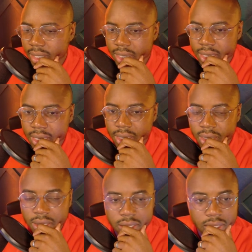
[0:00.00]
and
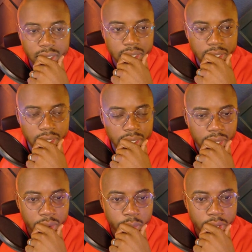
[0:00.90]
sesh.
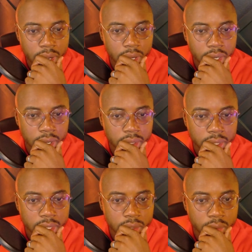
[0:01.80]
And we are currently
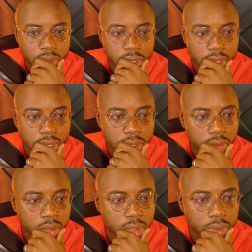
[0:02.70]
doing,
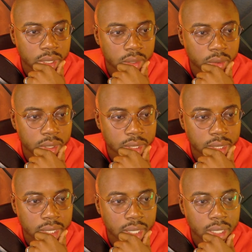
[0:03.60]
what are we doing
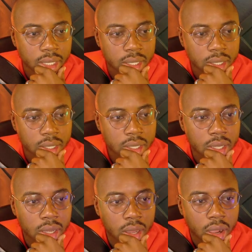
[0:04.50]
today?
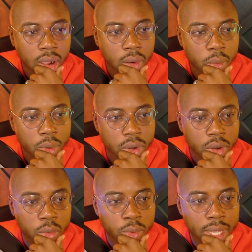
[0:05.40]
Our
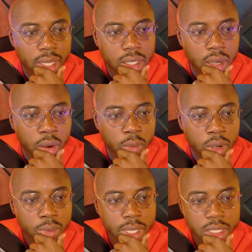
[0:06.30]
1
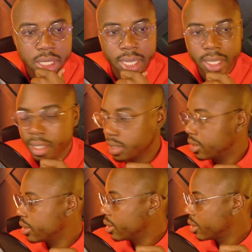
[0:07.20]
week check-in.
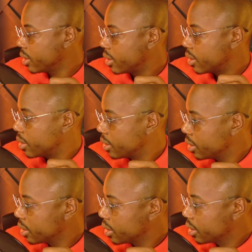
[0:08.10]

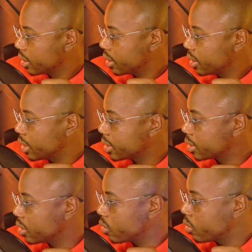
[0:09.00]
Let's
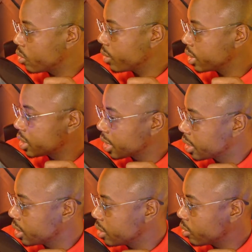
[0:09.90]
go 1 week
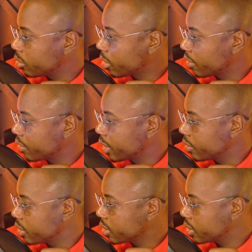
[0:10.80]
check-in. One of my favorite